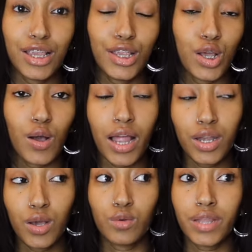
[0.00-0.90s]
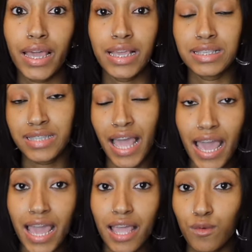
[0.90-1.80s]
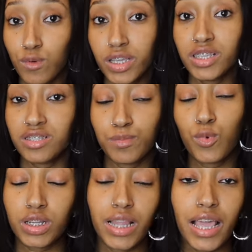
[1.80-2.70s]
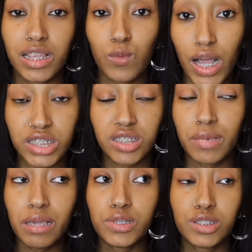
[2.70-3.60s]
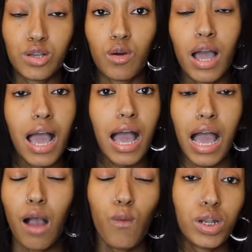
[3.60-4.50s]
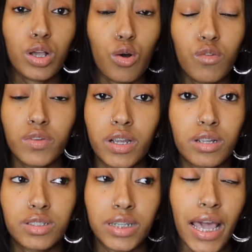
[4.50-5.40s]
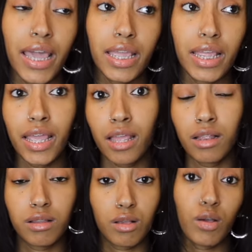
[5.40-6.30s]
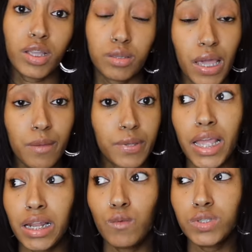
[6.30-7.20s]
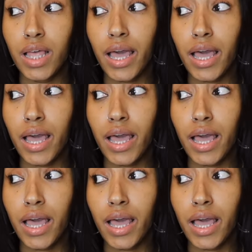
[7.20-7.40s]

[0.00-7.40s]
you know, I know that his dad is more than likely watching the baby, so I want to go over there tonight and go get the baby. And I was